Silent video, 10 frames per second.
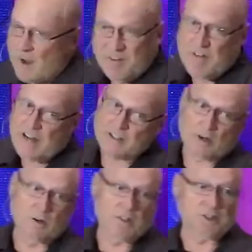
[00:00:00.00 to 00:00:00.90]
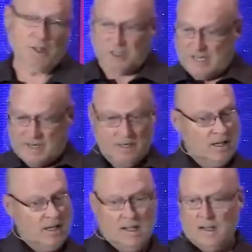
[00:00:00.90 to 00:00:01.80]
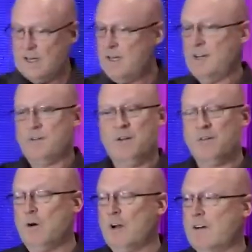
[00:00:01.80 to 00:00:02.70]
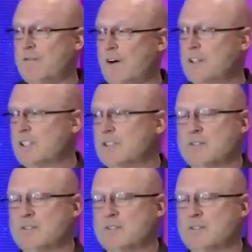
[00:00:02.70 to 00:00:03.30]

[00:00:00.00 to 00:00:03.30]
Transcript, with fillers: In fact, the early church had, if you want to have fun, just,